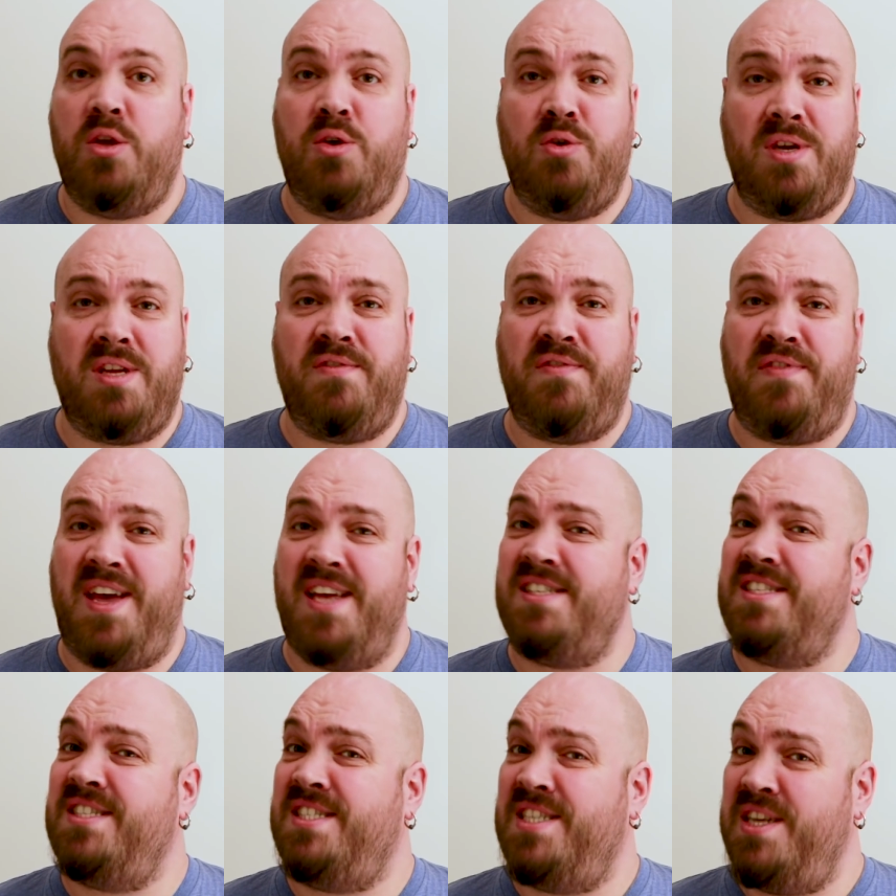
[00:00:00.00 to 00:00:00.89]
you can
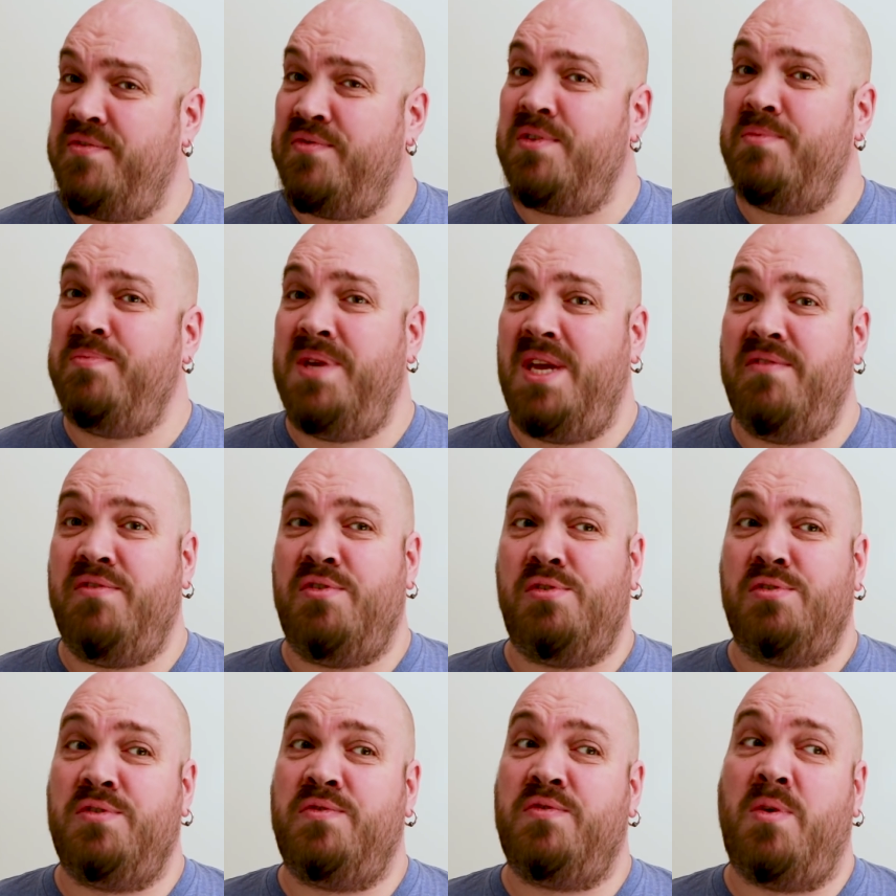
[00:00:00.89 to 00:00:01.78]
face different
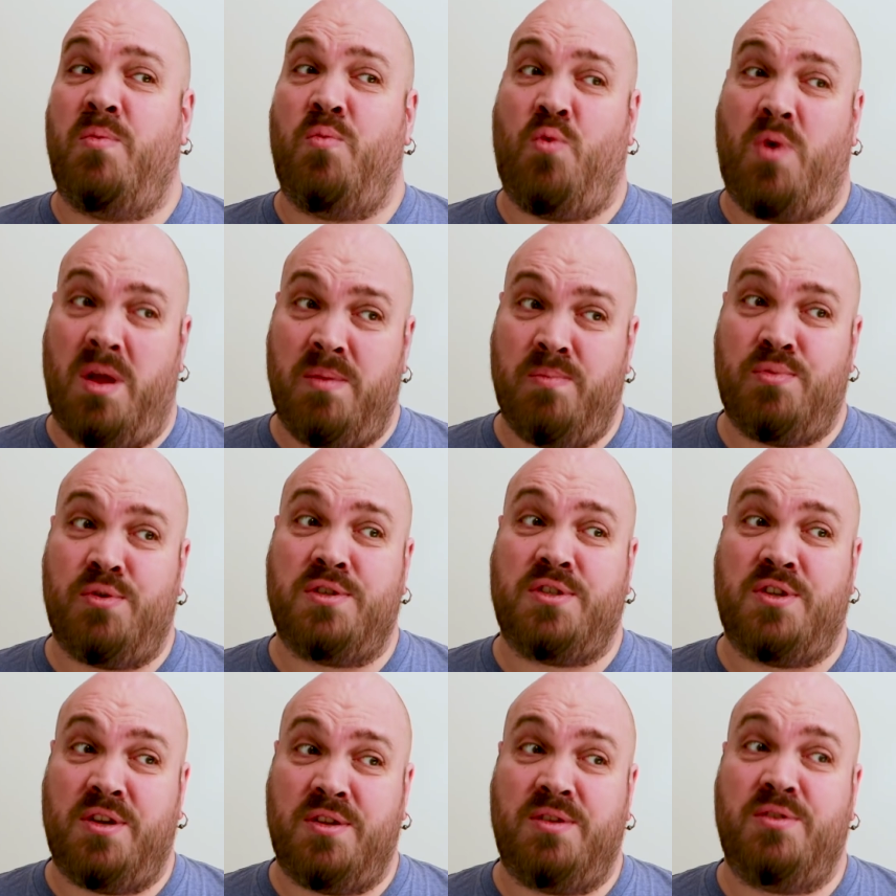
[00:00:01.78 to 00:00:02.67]
behaviors from one
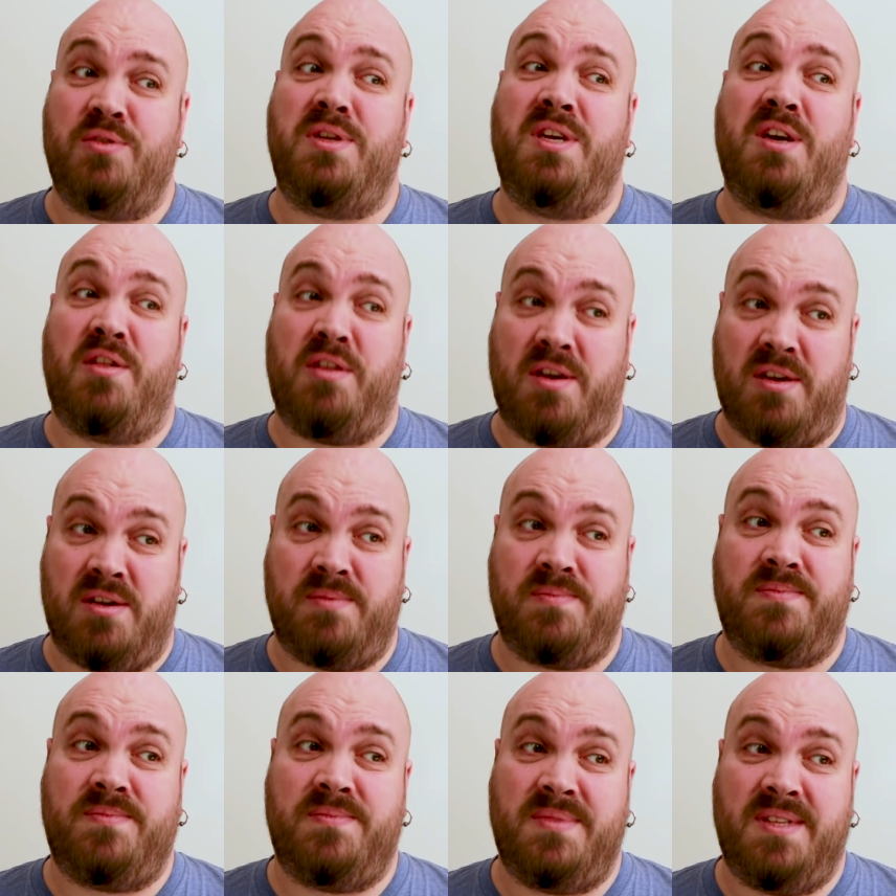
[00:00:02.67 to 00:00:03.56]
browser to the other.
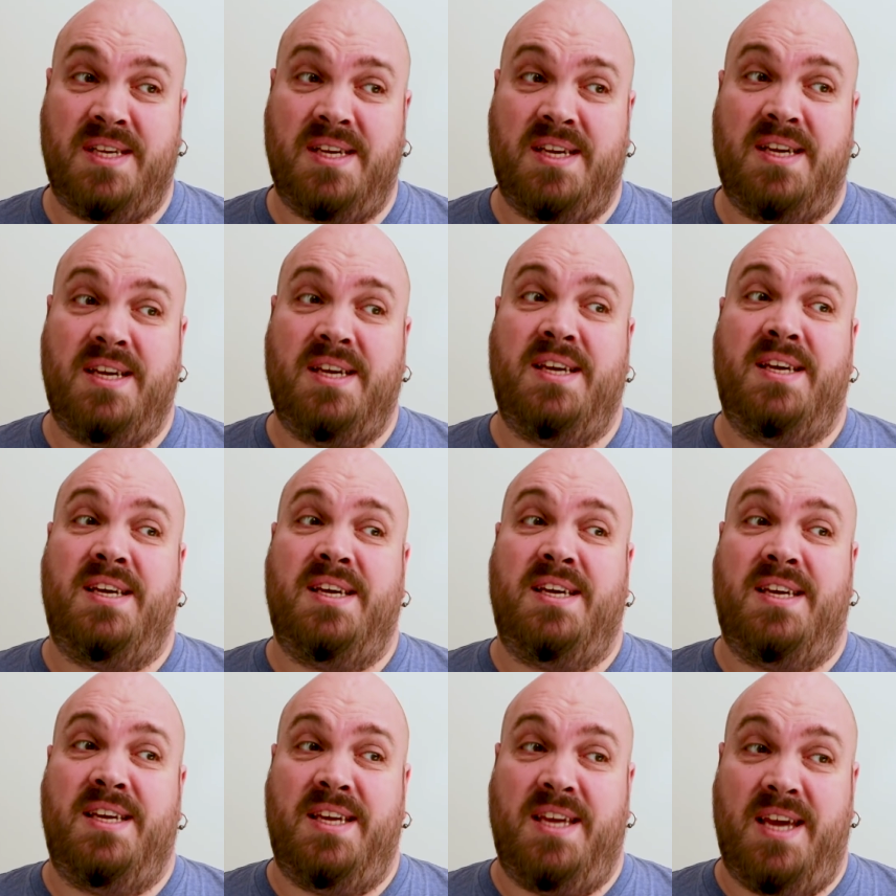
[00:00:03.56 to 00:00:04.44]

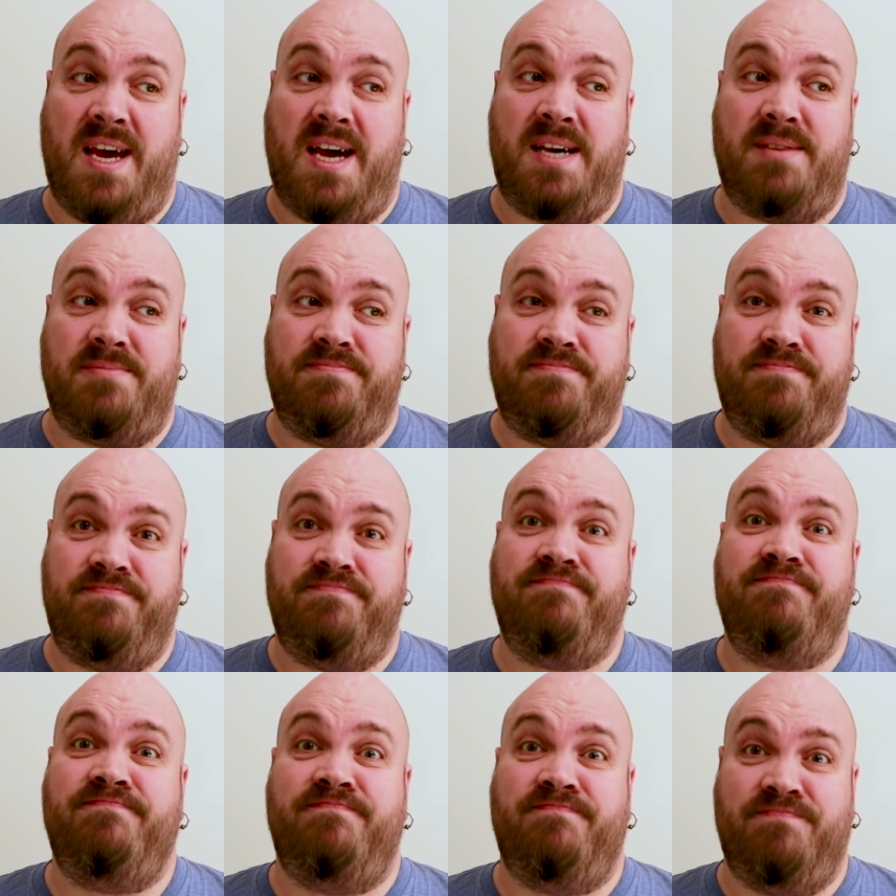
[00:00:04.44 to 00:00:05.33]
Yeah,
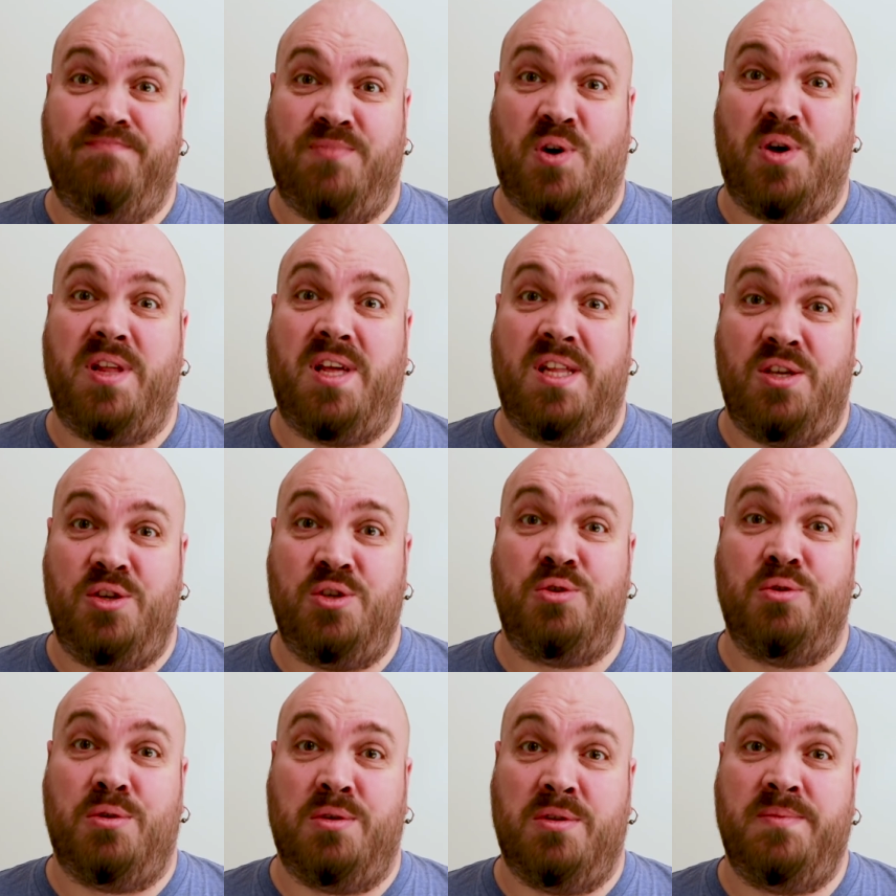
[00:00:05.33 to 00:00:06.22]
more than
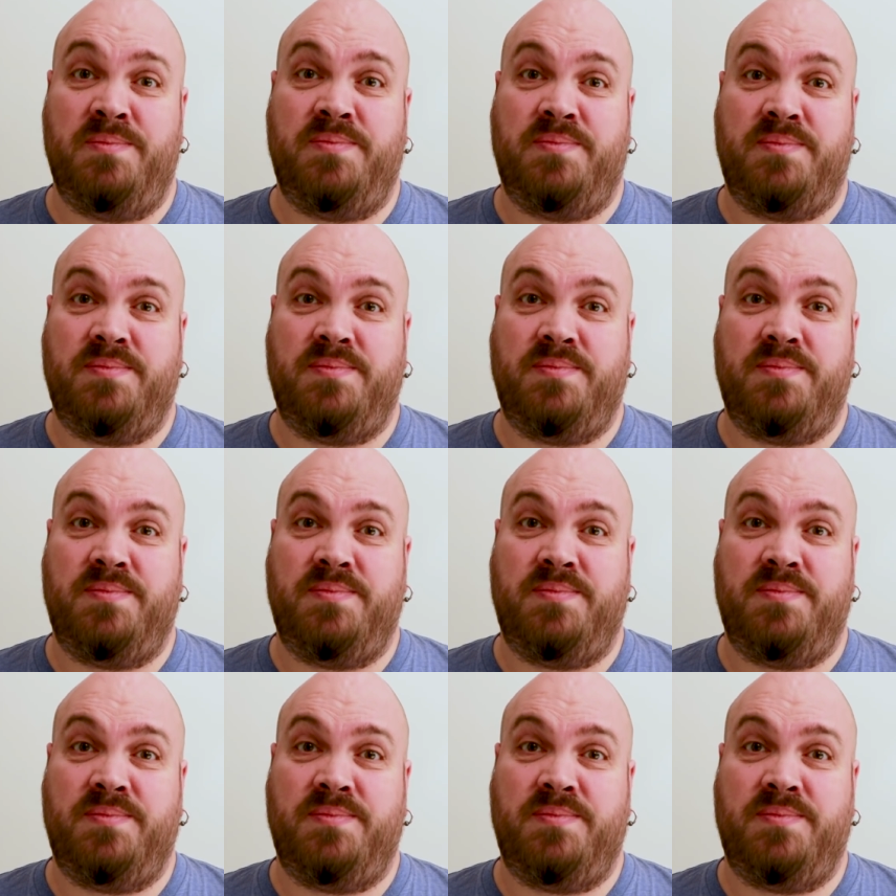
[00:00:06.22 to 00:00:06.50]
usual.